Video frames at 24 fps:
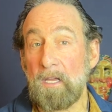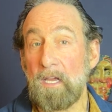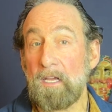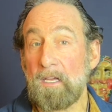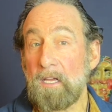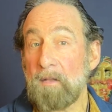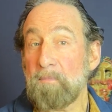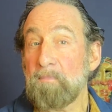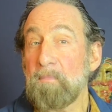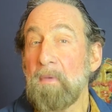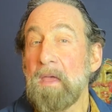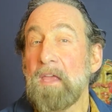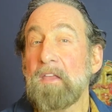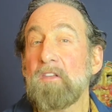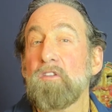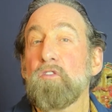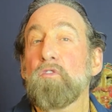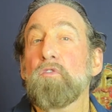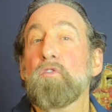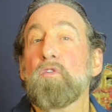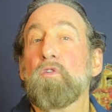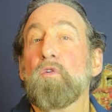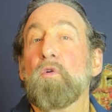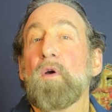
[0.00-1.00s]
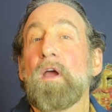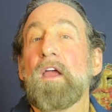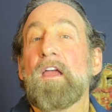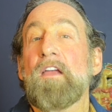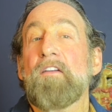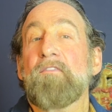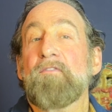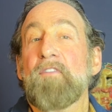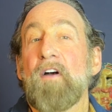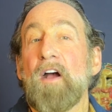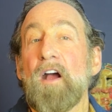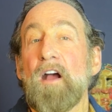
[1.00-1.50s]
It can make you
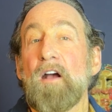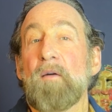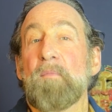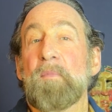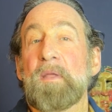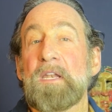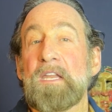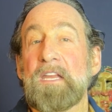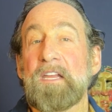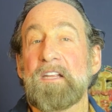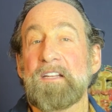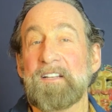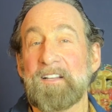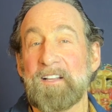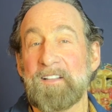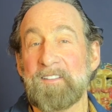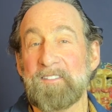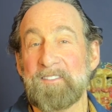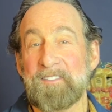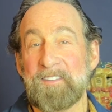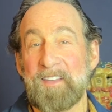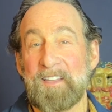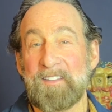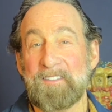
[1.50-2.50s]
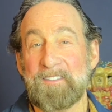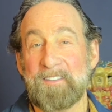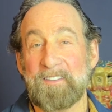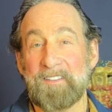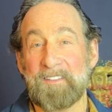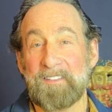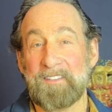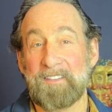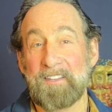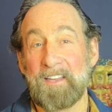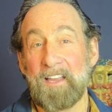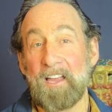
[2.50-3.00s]
crave harmony and
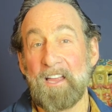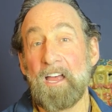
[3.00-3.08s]
consensus.